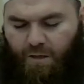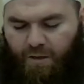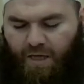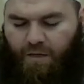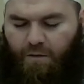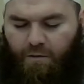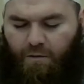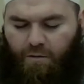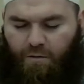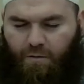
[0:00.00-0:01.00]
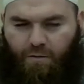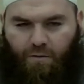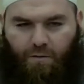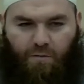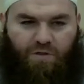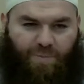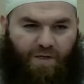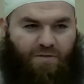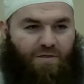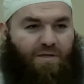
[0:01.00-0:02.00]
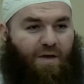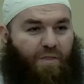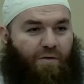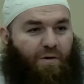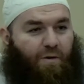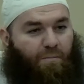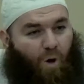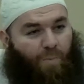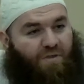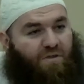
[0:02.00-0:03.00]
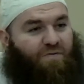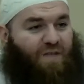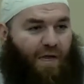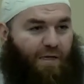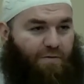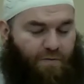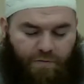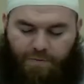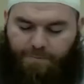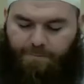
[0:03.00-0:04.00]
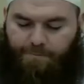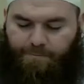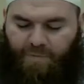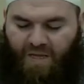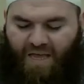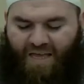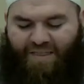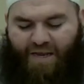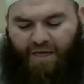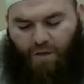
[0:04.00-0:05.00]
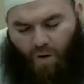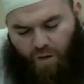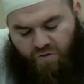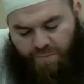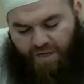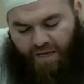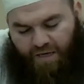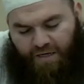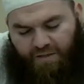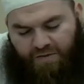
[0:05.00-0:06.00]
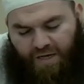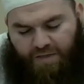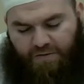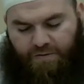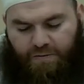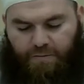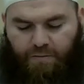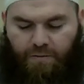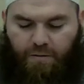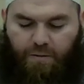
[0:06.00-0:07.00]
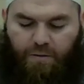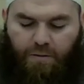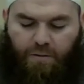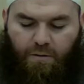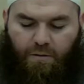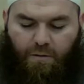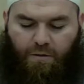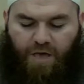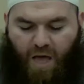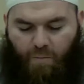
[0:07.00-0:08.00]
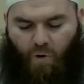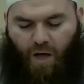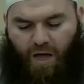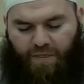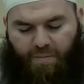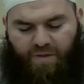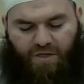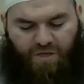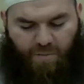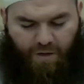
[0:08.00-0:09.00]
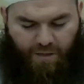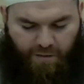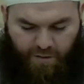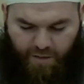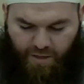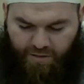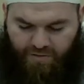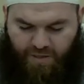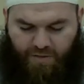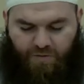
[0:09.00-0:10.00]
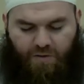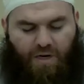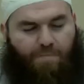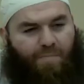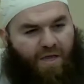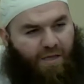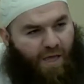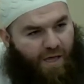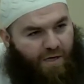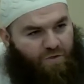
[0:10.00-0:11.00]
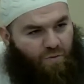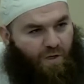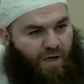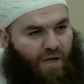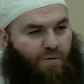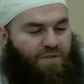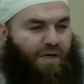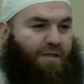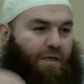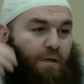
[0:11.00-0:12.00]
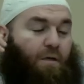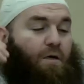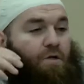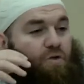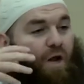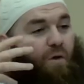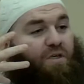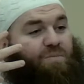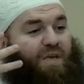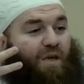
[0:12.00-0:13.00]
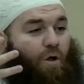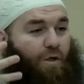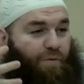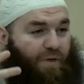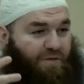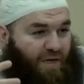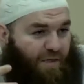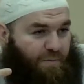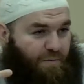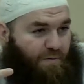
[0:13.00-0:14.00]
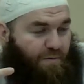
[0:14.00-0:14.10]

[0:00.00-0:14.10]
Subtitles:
Then the response is another moment of silence. Then he calls him again and he says, Ya Mu'adh ibn Jabal. And he says, Labbayka ya Rasulallah wa sa'dayk. So now he's being called 3 times.